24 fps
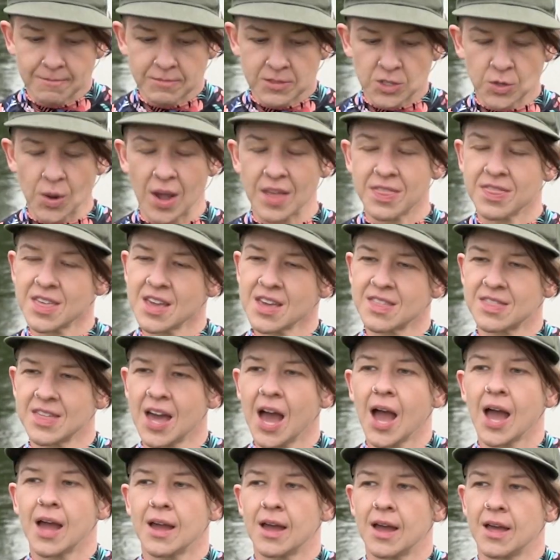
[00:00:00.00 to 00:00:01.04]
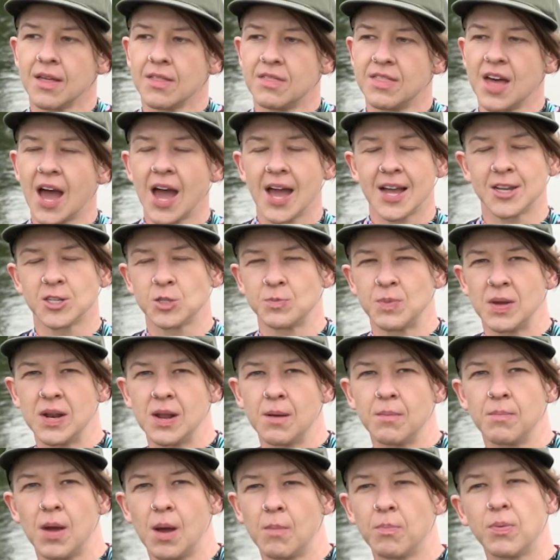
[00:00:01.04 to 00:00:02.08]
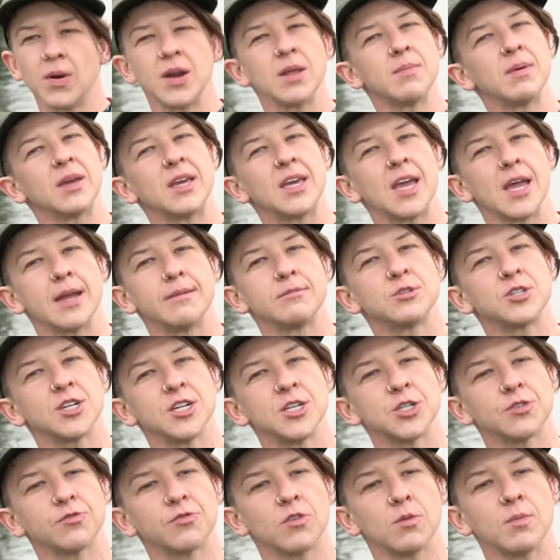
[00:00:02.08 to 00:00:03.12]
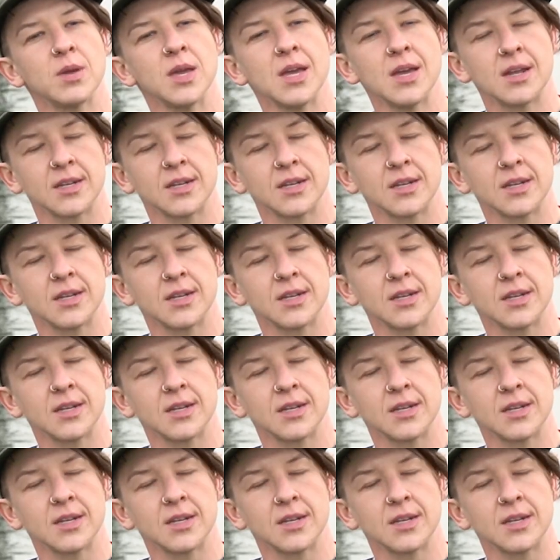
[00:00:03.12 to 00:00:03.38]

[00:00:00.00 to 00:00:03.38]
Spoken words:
So I think that has been a pretty big game changer for me,